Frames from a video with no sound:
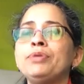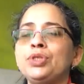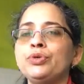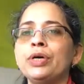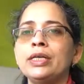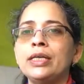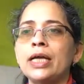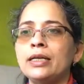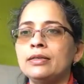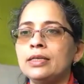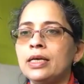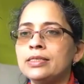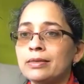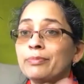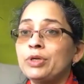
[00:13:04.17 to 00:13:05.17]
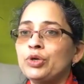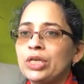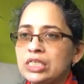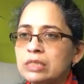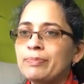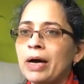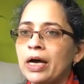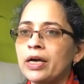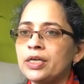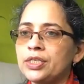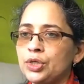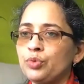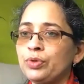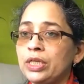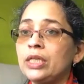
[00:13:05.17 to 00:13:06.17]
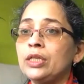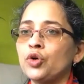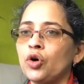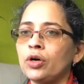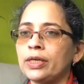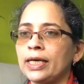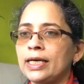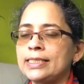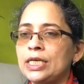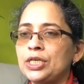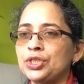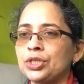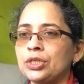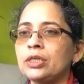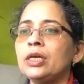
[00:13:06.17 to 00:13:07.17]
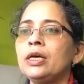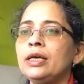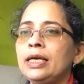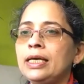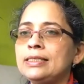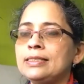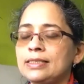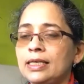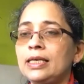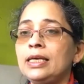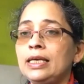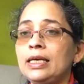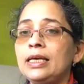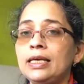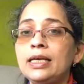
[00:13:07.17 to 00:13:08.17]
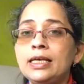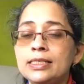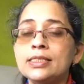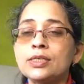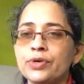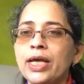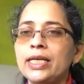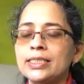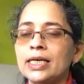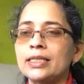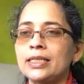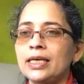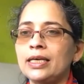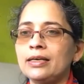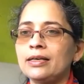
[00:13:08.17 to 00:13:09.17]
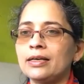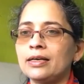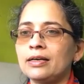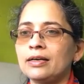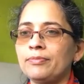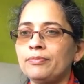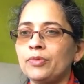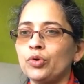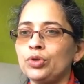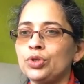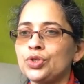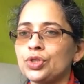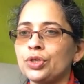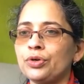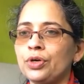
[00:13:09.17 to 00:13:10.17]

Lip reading: to and somebody who inspires you within the organization is great, I think, also.